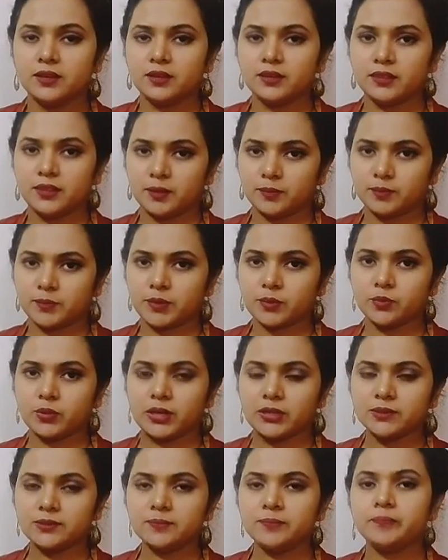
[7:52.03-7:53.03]
Number
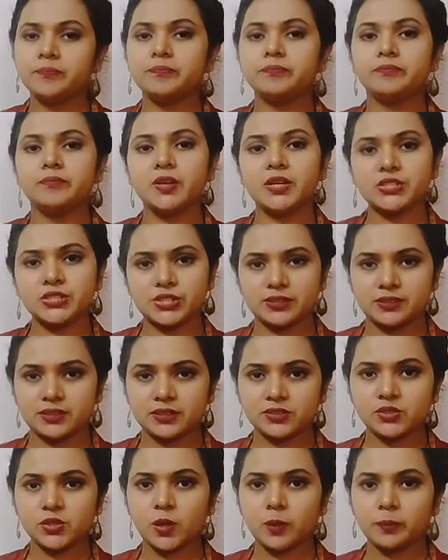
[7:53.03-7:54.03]
1, mention the
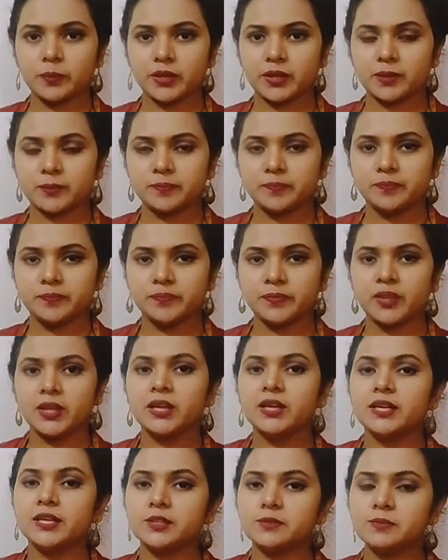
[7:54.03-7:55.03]
topic.
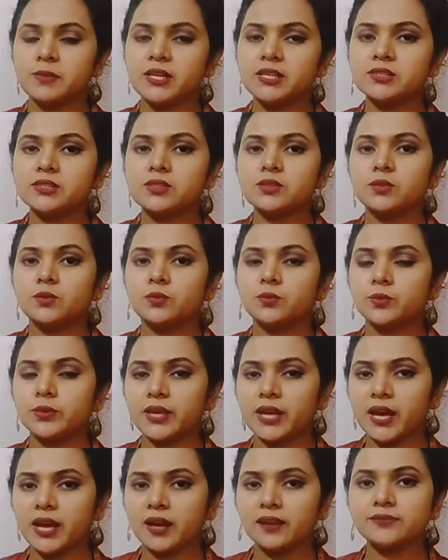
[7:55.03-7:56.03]
It means we
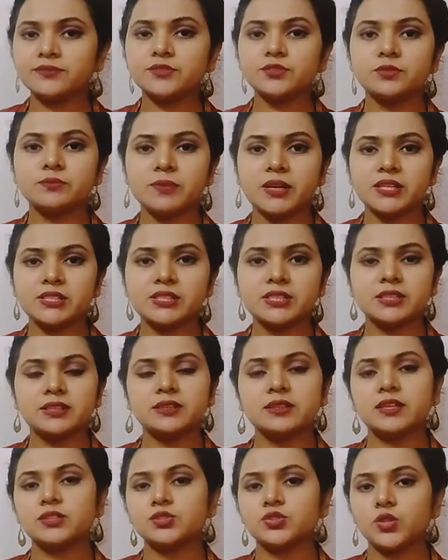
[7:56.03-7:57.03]
have to mention
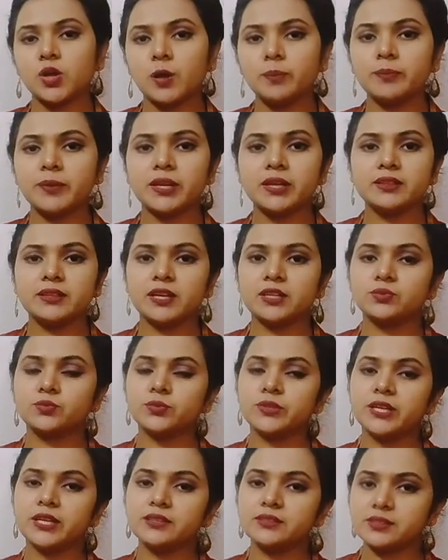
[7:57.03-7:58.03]
the topic that
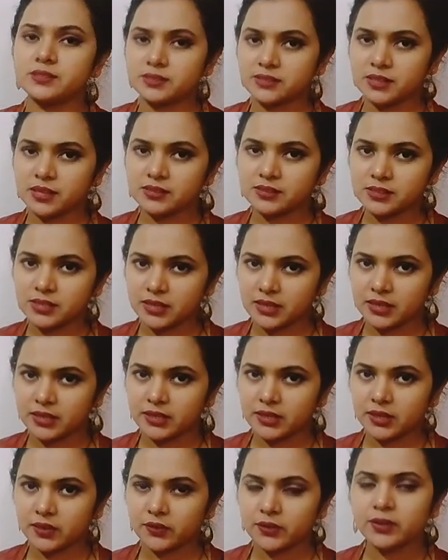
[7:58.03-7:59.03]
we are discussing in
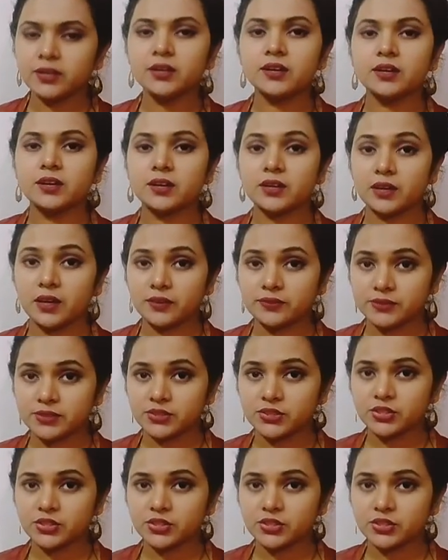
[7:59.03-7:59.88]
our graphs and